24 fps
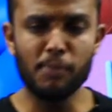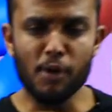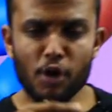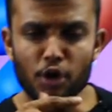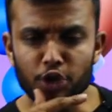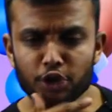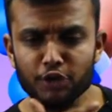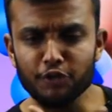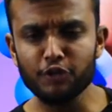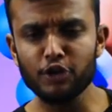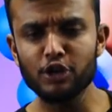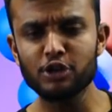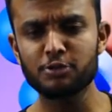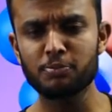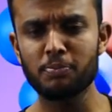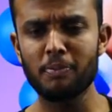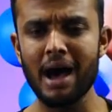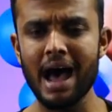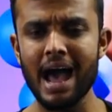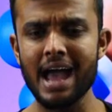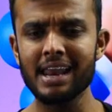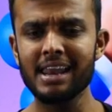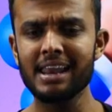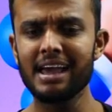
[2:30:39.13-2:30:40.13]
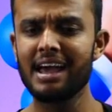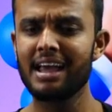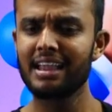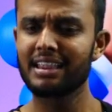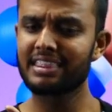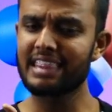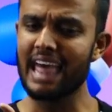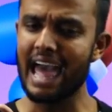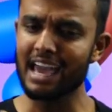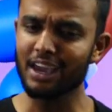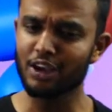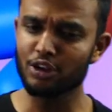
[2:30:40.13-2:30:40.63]
beautiful smile.
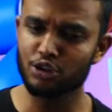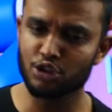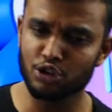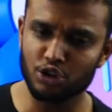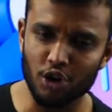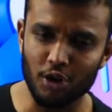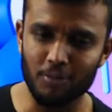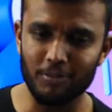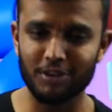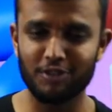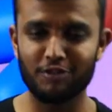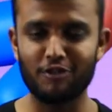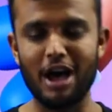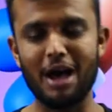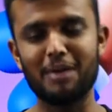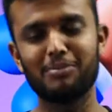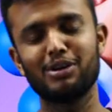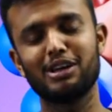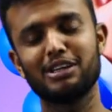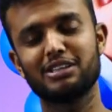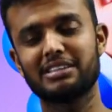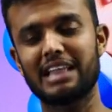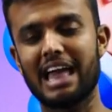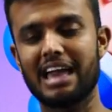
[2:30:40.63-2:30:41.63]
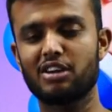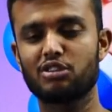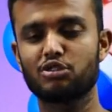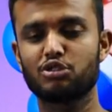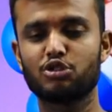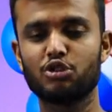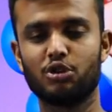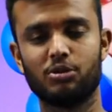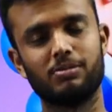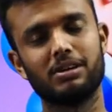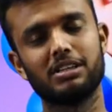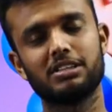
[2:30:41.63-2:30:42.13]
Thank you so much. Fabulous. Thank you
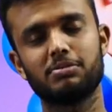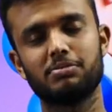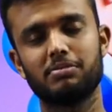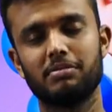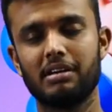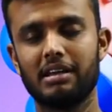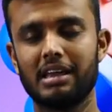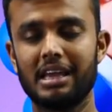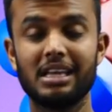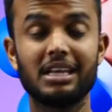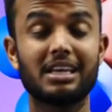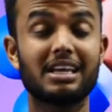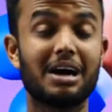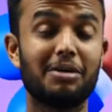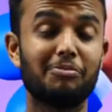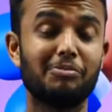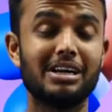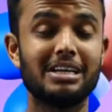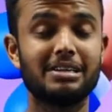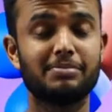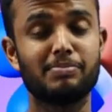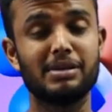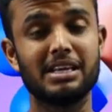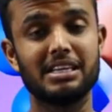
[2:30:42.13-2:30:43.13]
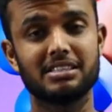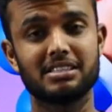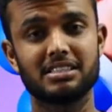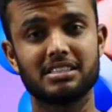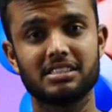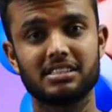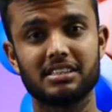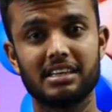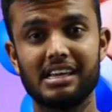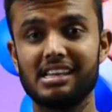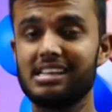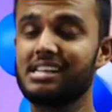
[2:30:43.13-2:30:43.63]
so much. In comment,
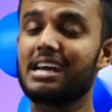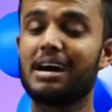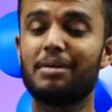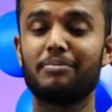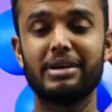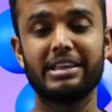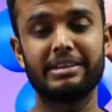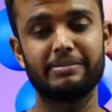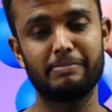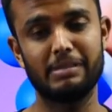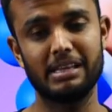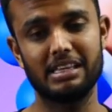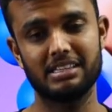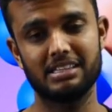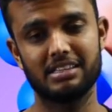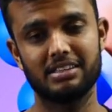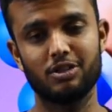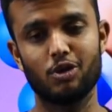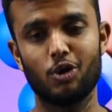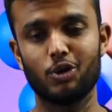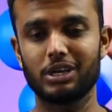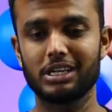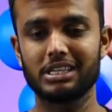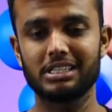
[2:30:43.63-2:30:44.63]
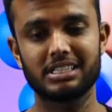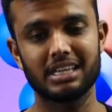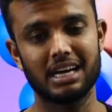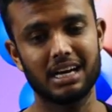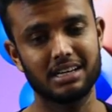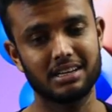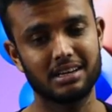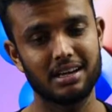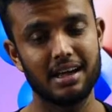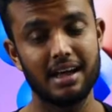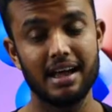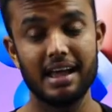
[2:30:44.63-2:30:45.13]
please. Not in
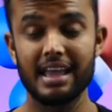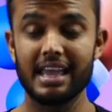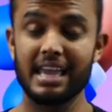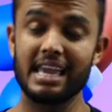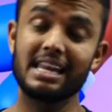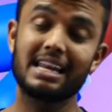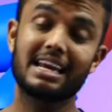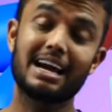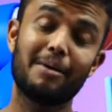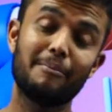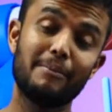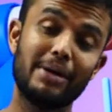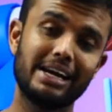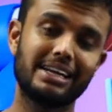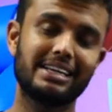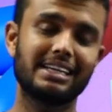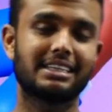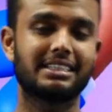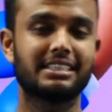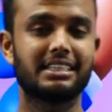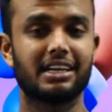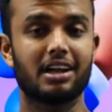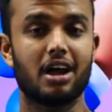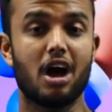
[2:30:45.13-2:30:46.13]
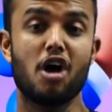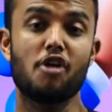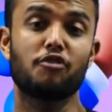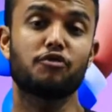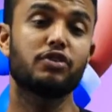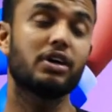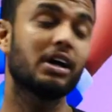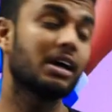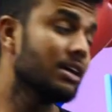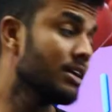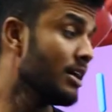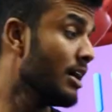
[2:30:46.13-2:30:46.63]
chat. In comment section.
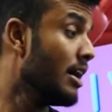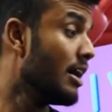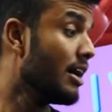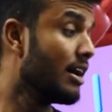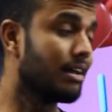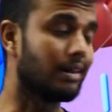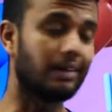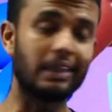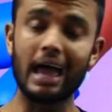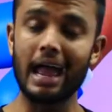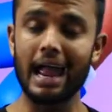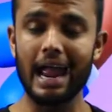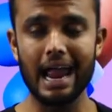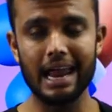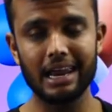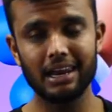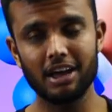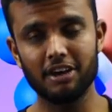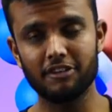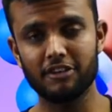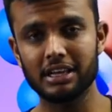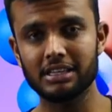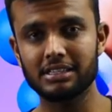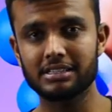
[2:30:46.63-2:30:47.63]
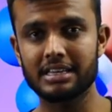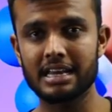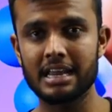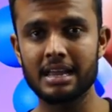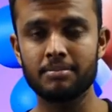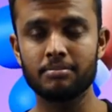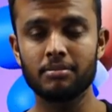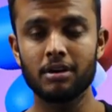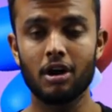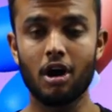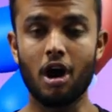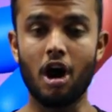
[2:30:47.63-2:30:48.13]
After the end of a
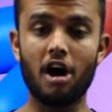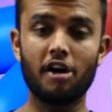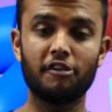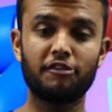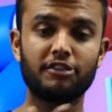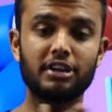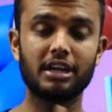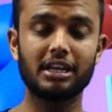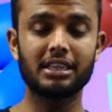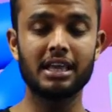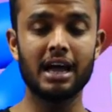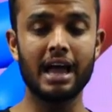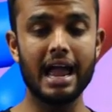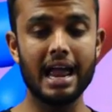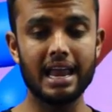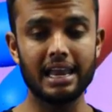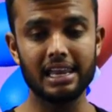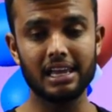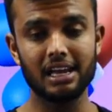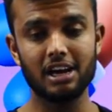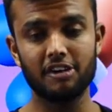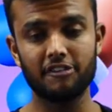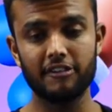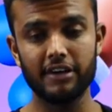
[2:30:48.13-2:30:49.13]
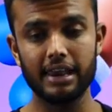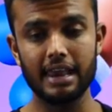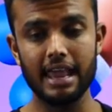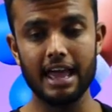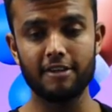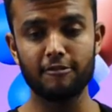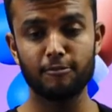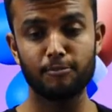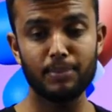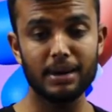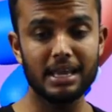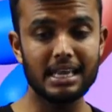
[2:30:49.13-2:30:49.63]
stream, after the ending of a
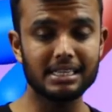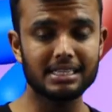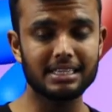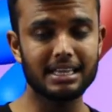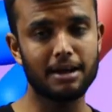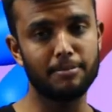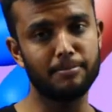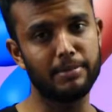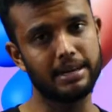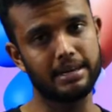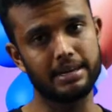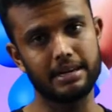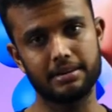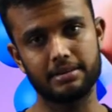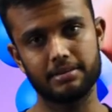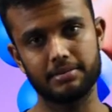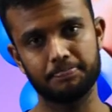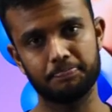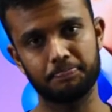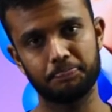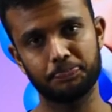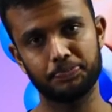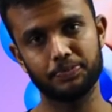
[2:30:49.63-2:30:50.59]
live, please comment it.